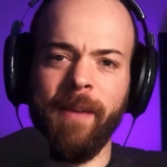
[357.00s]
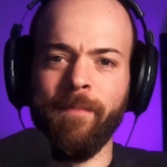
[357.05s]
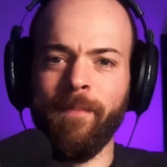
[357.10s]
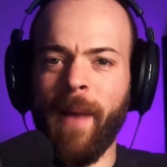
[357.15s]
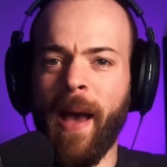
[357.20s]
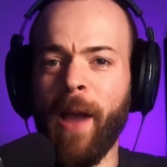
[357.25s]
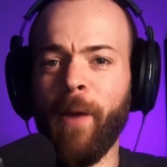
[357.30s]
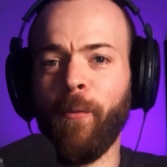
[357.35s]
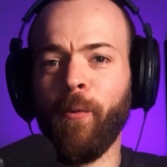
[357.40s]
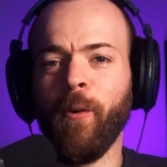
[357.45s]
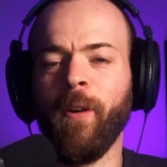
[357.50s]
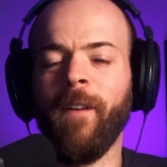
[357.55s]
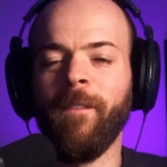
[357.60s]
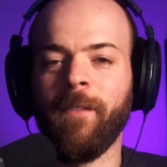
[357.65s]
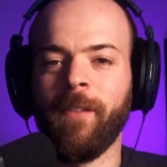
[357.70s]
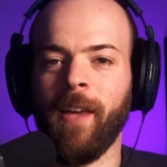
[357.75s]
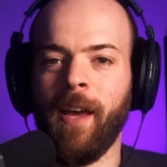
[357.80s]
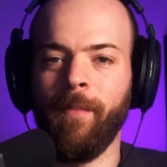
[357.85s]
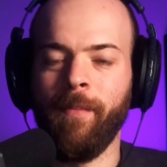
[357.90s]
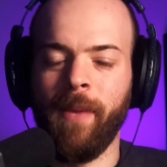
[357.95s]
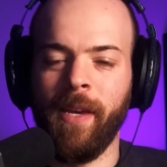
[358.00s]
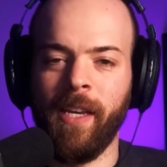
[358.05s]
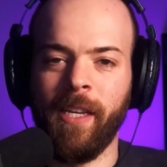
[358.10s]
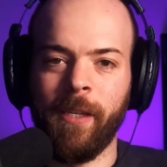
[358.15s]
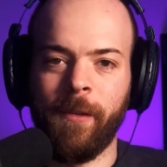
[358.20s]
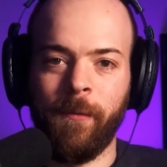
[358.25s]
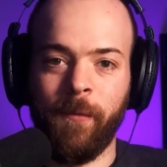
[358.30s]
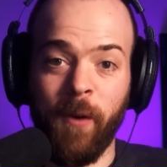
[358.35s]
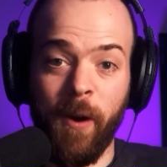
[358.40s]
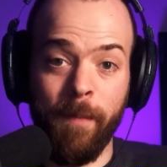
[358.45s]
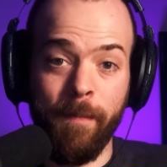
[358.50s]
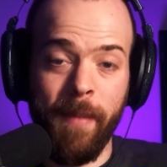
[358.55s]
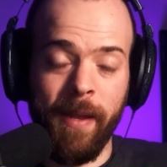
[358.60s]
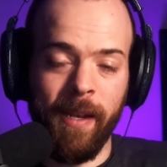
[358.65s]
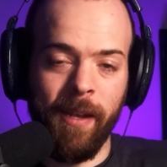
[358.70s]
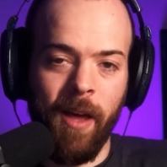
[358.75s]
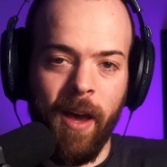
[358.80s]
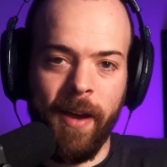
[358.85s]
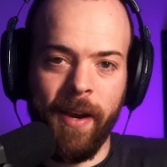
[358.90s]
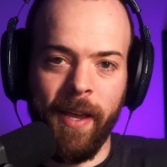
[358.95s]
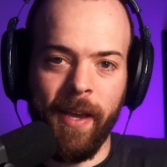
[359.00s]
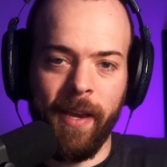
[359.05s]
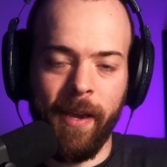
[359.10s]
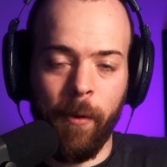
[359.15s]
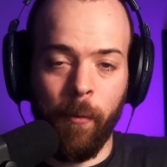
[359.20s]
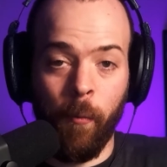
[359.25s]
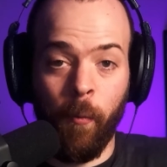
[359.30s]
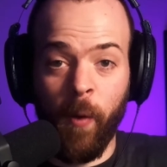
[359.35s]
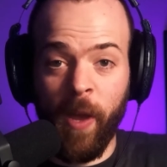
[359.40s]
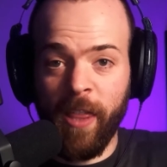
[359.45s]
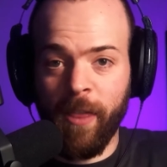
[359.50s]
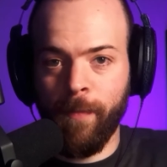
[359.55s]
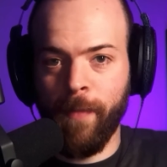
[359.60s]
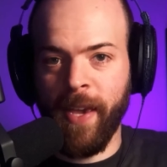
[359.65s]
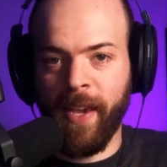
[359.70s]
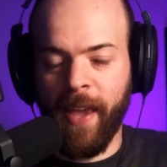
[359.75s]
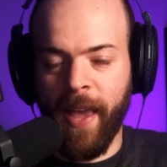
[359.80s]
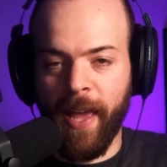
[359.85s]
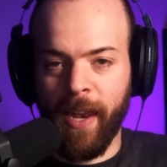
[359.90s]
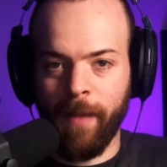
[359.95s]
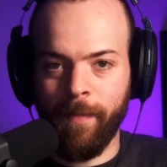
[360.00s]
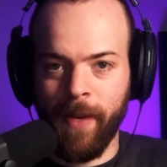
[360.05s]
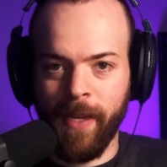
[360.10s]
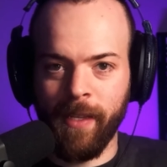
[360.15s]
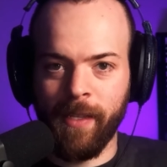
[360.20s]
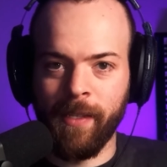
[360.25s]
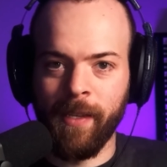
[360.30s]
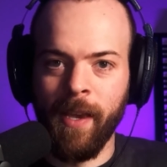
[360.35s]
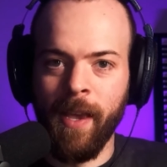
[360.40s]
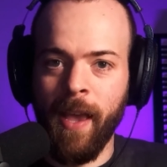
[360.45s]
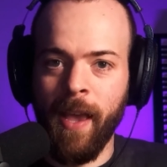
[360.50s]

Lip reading: my rule of thumb is for melodic rhythmic elements,